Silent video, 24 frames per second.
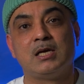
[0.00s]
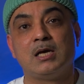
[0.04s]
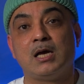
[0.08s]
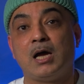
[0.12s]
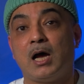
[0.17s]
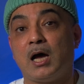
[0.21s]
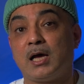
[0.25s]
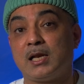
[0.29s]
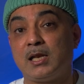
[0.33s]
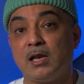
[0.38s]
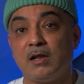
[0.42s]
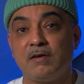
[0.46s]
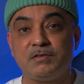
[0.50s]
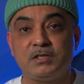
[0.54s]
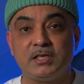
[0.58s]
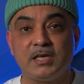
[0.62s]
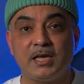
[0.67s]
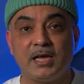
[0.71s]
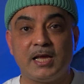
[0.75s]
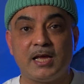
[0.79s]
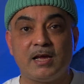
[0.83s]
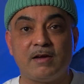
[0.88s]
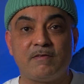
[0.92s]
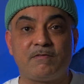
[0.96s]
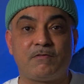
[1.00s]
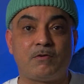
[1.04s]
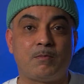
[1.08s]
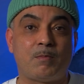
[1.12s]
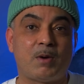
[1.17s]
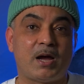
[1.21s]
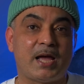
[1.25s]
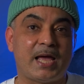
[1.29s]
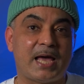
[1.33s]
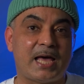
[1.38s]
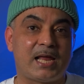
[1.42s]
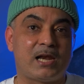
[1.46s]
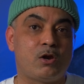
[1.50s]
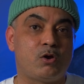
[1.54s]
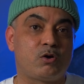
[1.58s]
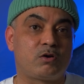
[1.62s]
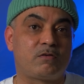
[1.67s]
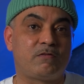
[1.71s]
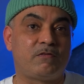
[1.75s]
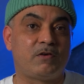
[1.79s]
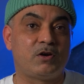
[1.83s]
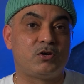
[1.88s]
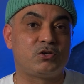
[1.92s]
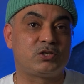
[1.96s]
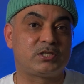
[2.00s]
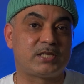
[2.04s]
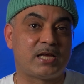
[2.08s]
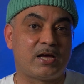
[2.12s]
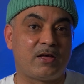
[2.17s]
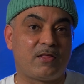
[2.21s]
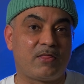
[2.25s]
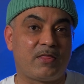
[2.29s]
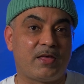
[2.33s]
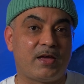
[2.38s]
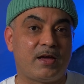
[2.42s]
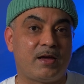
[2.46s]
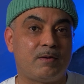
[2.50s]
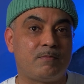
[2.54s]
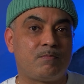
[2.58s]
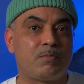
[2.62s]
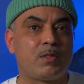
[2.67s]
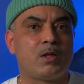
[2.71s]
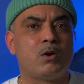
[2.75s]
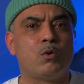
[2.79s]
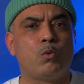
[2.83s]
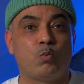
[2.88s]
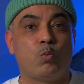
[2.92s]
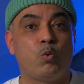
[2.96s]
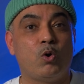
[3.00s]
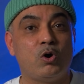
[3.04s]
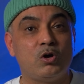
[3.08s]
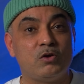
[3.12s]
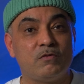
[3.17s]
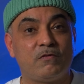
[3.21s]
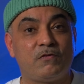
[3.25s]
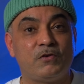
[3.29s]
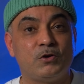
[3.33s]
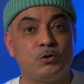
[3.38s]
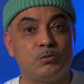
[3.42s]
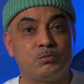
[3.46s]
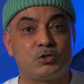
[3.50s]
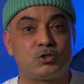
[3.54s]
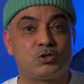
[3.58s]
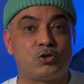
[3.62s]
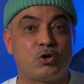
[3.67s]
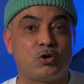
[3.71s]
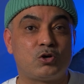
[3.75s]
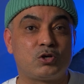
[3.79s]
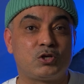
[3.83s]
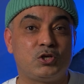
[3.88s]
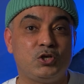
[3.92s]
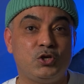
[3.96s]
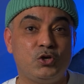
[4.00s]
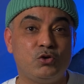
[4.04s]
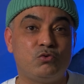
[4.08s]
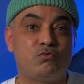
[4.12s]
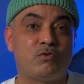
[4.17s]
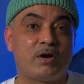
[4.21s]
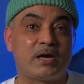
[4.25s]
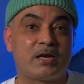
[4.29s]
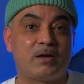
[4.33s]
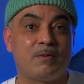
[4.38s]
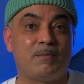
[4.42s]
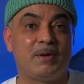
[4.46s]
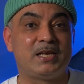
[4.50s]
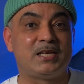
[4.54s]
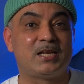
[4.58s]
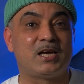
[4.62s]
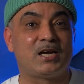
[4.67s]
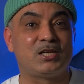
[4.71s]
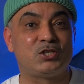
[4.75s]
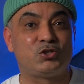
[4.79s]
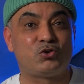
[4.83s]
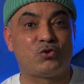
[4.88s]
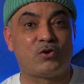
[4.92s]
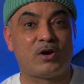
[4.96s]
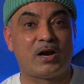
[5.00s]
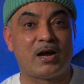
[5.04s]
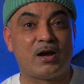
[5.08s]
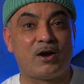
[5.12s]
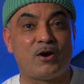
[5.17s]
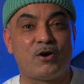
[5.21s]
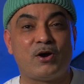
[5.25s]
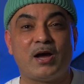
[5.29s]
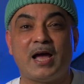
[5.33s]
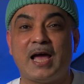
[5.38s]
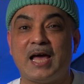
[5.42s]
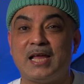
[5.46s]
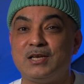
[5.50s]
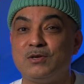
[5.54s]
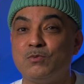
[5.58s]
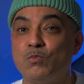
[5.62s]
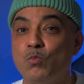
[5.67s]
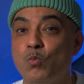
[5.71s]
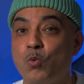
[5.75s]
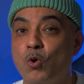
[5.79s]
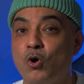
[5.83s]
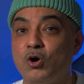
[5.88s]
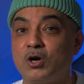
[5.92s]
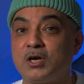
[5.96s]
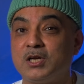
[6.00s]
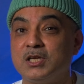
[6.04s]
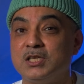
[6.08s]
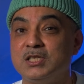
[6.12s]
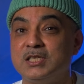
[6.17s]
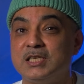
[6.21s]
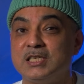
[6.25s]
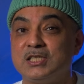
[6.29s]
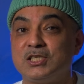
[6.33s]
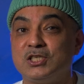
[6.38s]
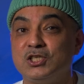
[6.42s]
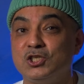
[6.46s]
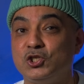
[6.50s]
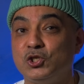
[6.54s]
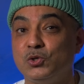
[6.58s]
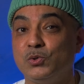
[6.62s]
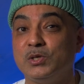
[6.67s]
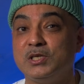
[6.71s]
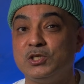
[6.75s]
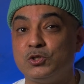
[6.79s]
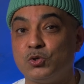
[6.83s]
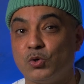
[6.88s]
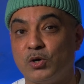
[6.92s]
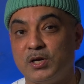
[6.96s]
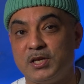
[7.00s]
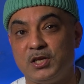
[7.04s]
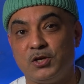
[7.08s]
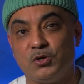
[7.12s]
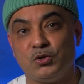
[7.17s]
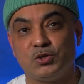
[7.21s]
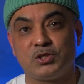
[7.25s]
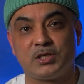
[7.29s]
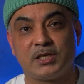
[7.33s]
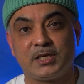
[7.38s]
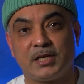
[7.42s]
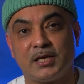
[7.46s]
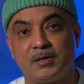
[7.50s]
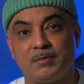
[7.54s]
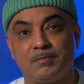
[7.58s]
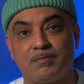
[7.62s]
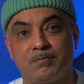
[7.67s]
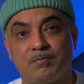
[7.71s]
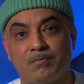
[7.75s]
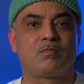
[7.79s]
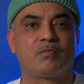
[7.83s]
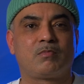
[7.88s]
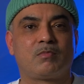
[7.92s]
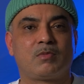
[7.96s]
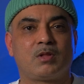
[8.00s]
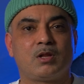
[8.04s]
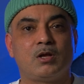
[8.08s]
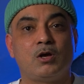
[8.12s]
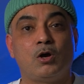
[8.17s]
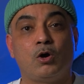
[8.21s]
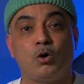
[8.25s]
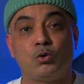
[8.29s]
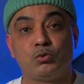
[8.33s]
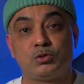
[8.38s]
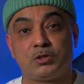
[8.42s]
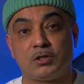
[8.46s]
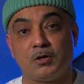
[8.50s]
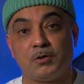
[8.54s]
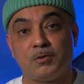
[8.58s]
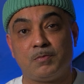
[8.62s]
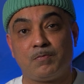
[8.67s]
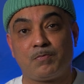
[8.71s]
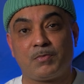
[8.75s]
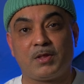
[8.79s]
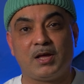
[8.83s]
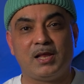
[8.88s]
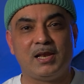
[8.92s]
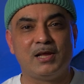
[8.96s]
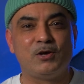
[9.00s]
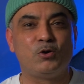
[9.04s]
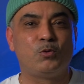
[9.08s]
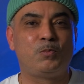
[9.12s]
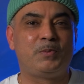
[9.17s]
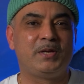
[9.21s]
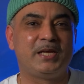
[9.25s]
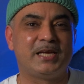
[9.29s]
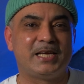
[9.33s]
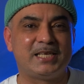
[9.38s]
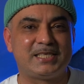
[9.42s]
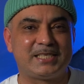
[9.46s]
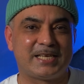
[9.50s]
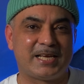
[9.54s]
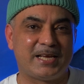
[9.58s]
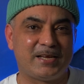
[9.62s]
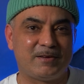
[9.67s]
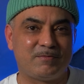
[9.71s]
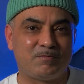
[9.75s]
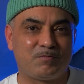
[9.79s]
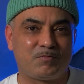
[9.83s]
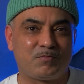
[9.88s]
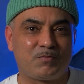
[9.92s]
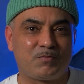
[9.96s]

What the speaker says: I'd love to hear from my analog folks out there what film stock you'd recommend I try out and in what conditions you enjoy using it. Also, a little PSA.